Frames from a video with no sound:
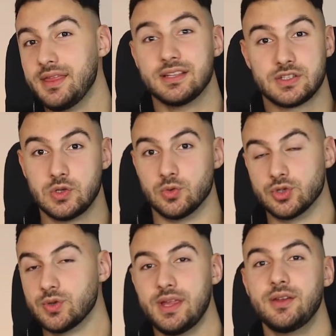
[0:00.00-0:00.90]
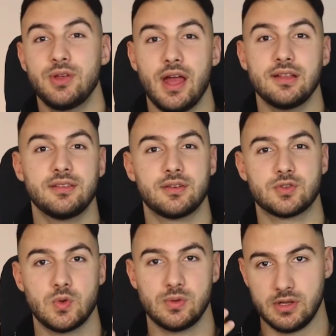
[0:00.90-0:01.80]
that's huge. In reality, there's
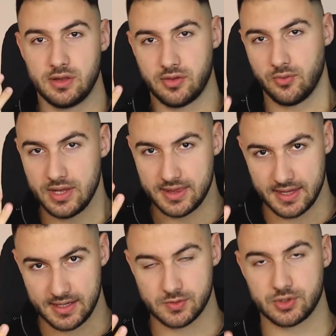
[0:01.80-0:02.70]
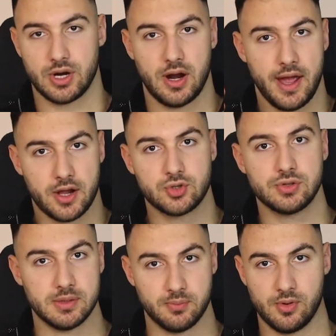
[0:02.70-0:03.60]
only three things which are
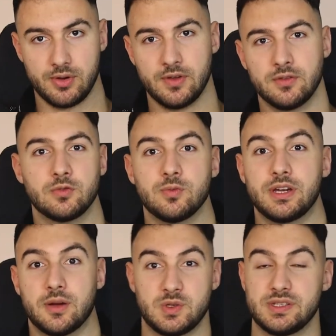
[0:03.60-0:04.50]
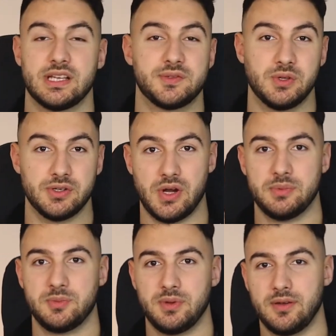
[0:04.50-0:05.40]
actually important to become successful in
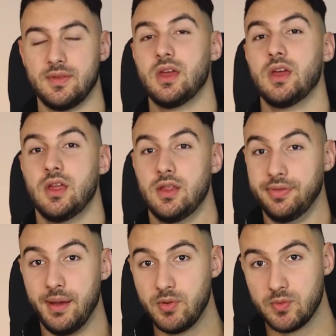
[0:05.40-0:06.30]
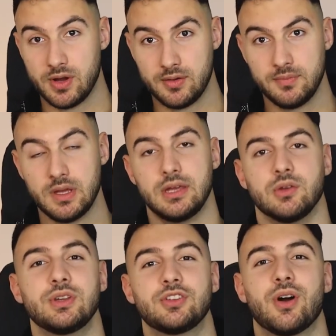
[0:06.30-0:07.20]
dropshipping. Number one, you
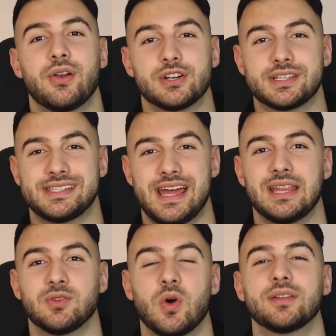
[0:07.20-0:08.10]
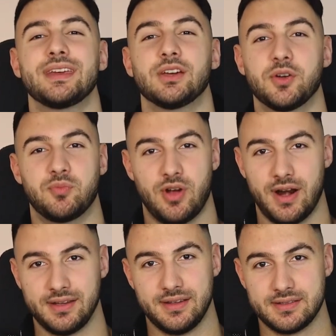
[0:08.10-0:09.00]
need to understand what a good
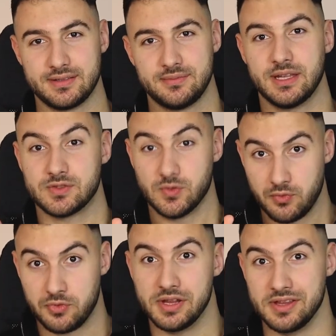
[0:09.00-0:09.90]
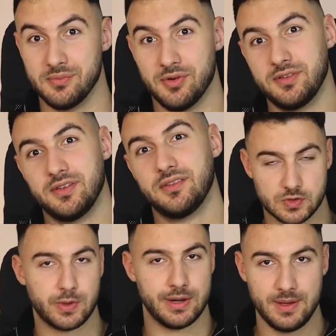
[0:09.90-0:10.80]
product is. That's really important. So
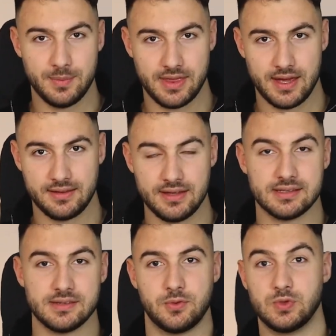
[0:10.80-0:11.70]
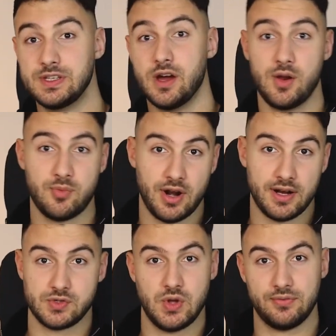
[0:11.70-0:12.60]
what I mean by that is if you see 100
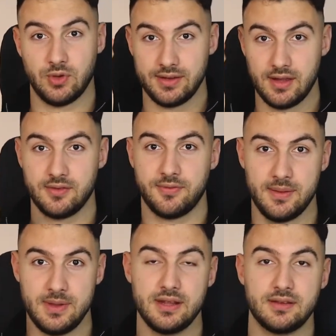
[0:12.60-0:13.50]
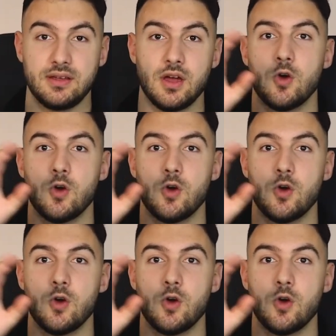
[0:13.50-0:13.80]
products, you have to identify immediately